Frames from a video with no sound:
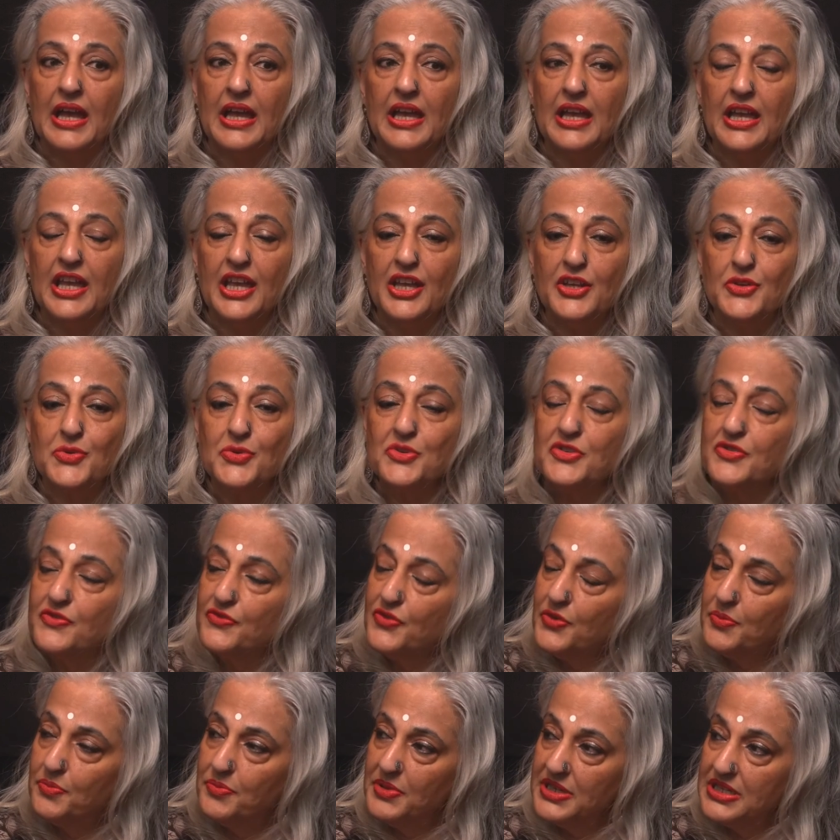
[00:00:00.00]
it was
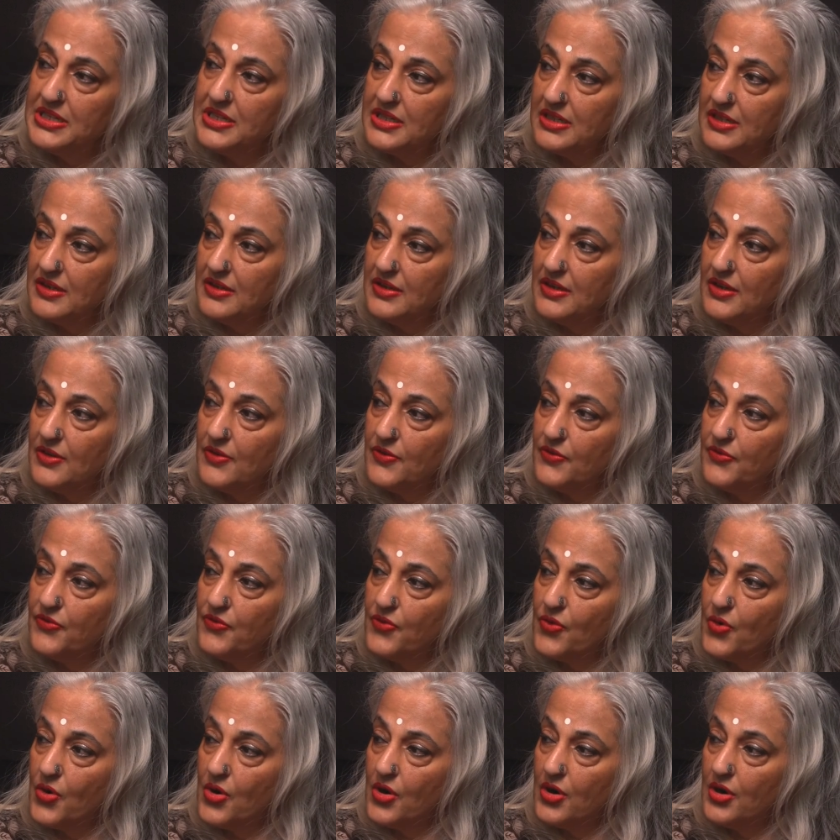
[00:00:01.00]
forbidden
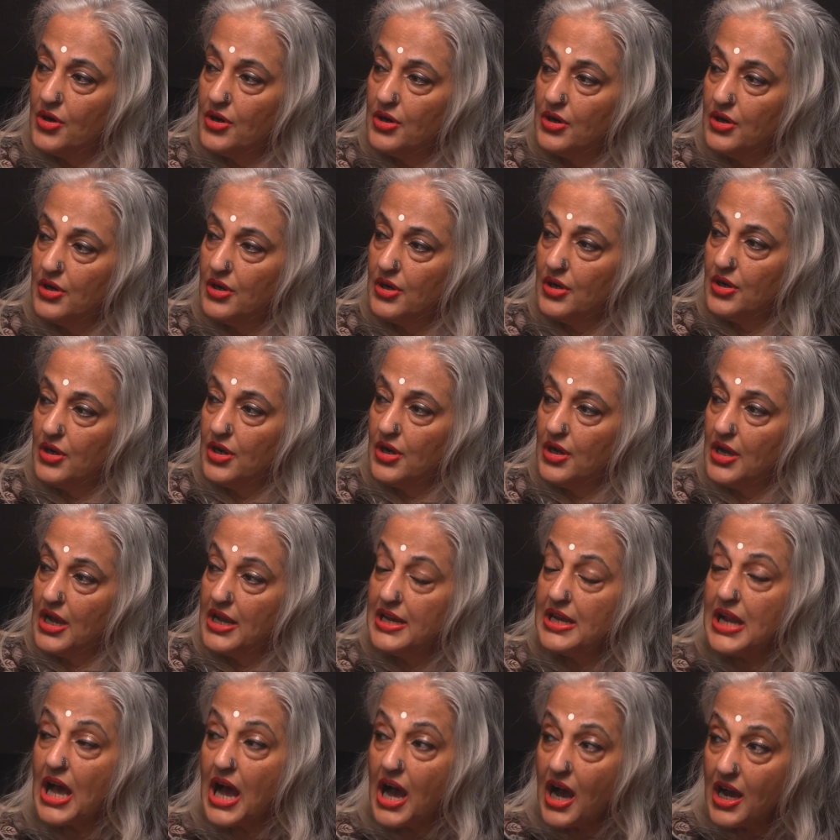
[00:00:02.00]
for
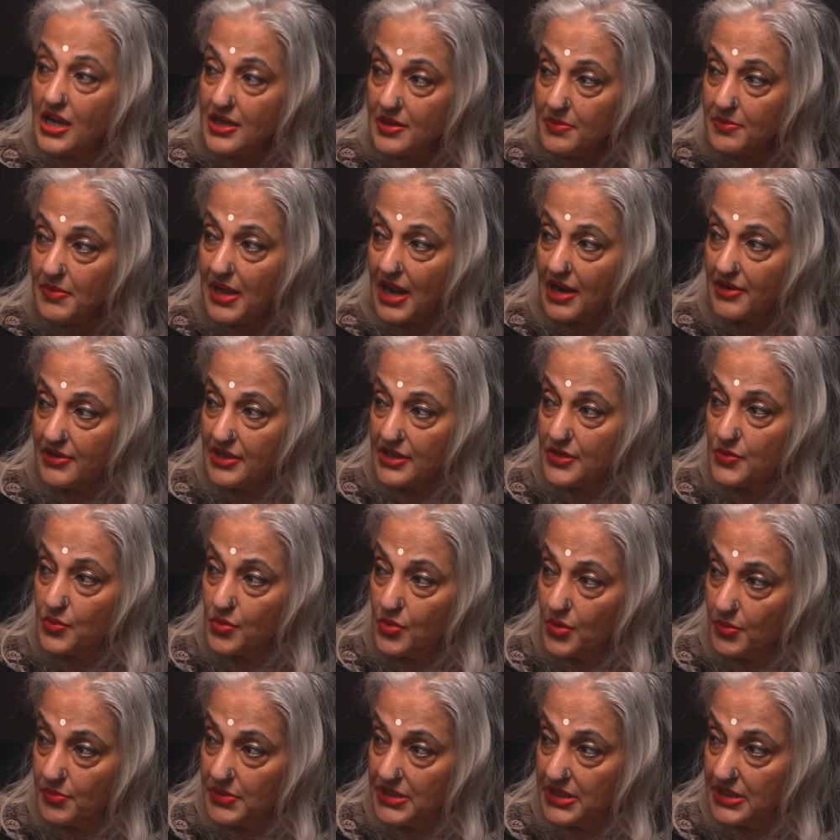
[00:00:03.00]
an unmarried
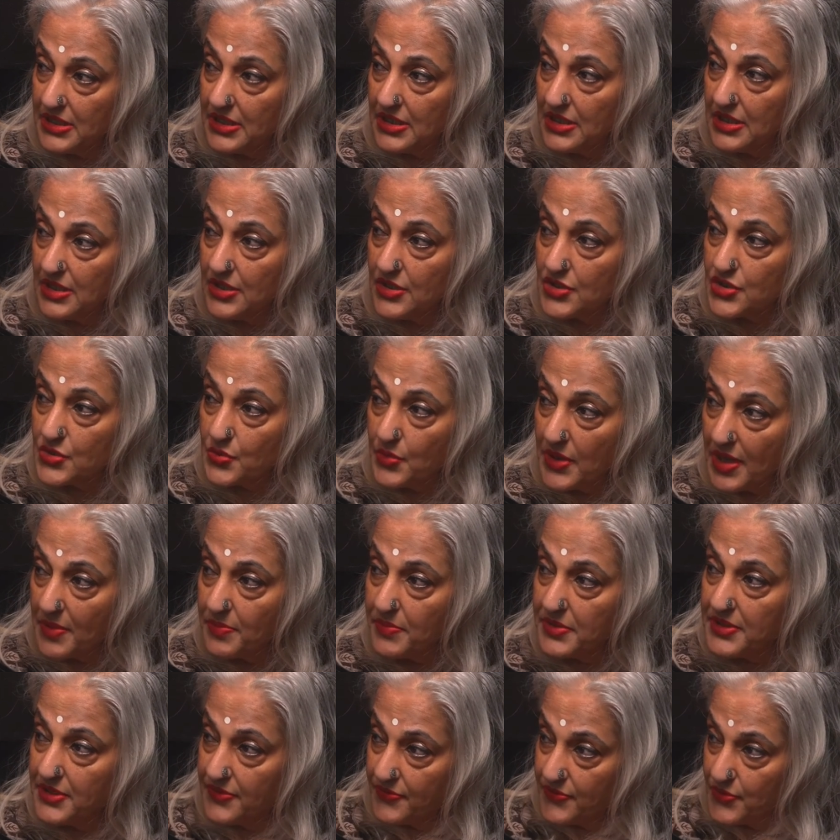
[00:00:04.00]
woman to wear
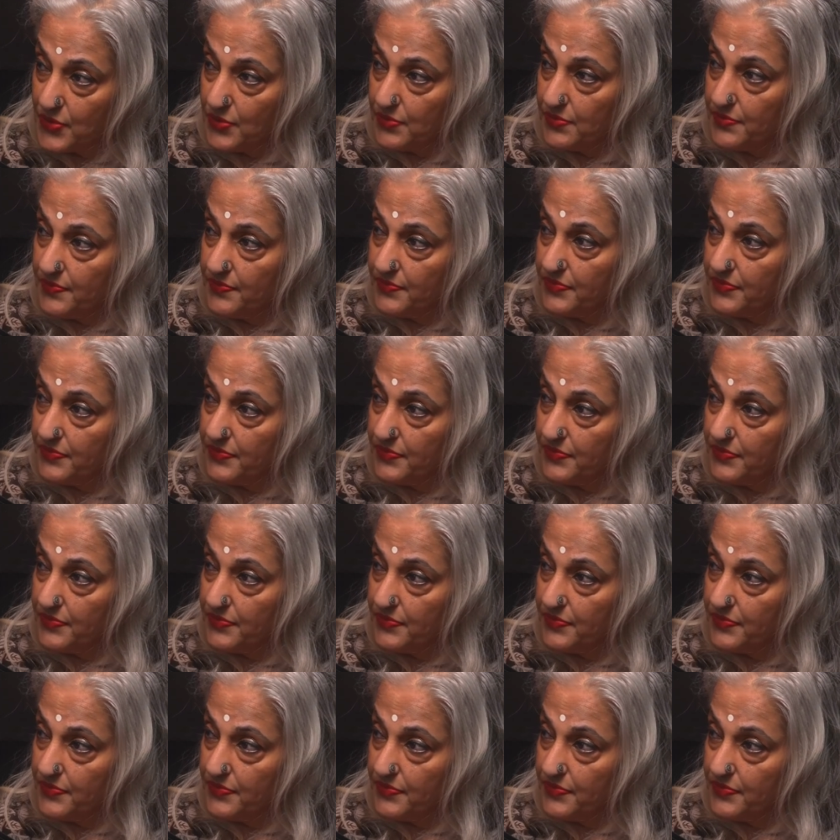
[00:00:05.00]
perfume.